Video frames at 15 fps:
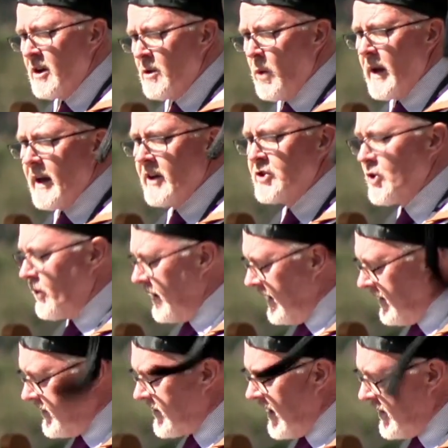We are
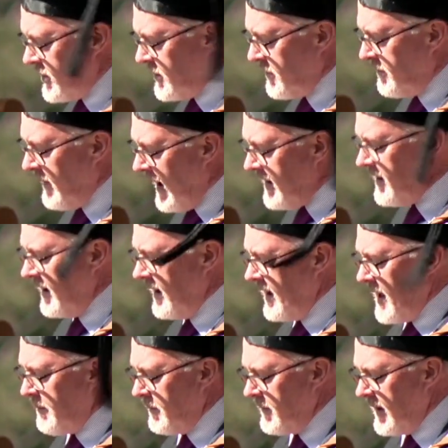joining such fated
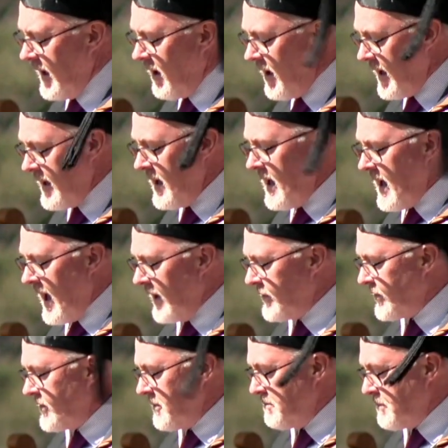alumni
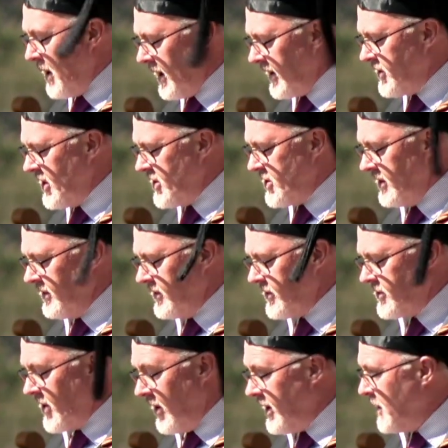as
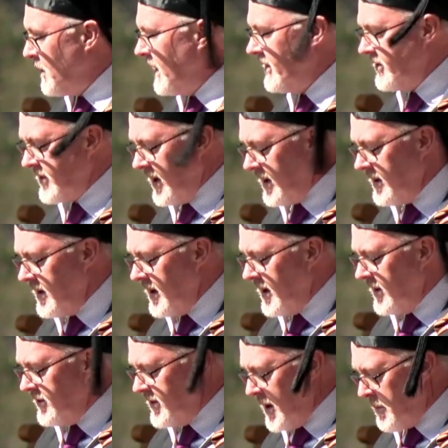politicians Tony Windsor,
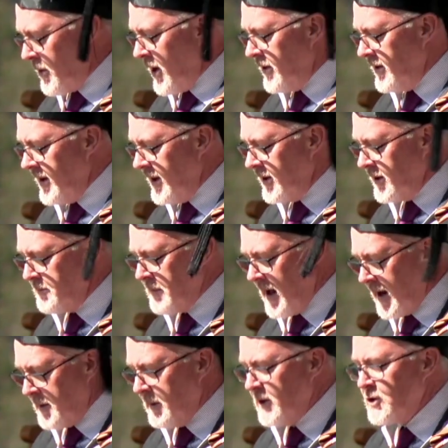Deborah O'Neill,
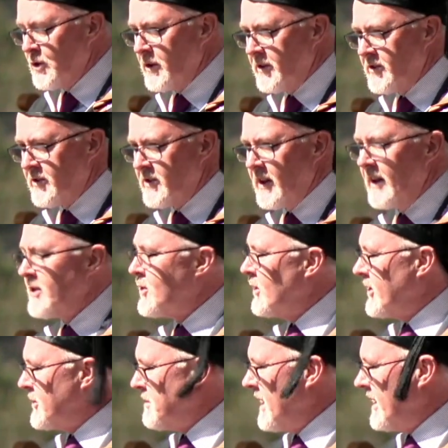Barnaby Joyce and
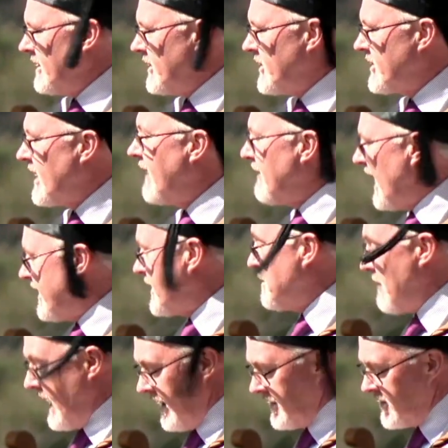Chris Minns, and that's a
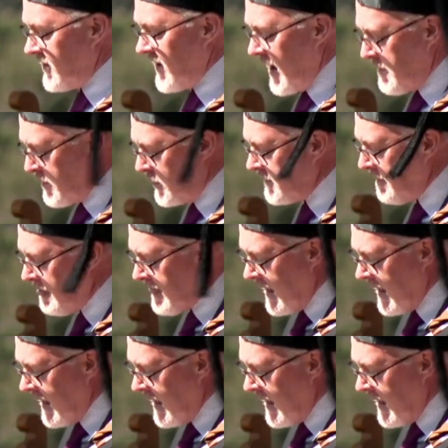balanced sample.